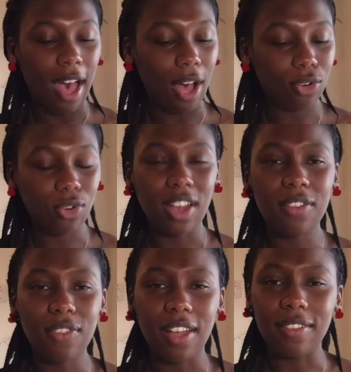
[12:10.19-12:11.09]
I'll try to
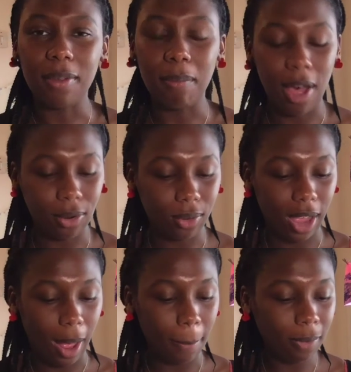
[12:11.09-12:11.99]
find some bottle
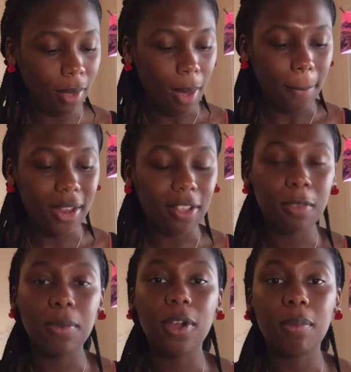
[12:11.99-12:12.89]
caps, but
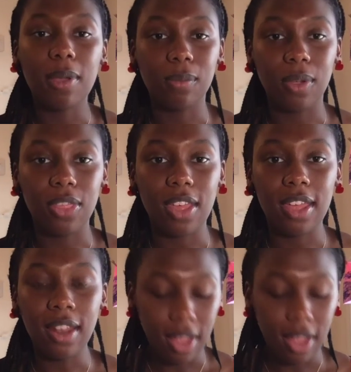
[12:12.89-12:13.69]
experiment with it.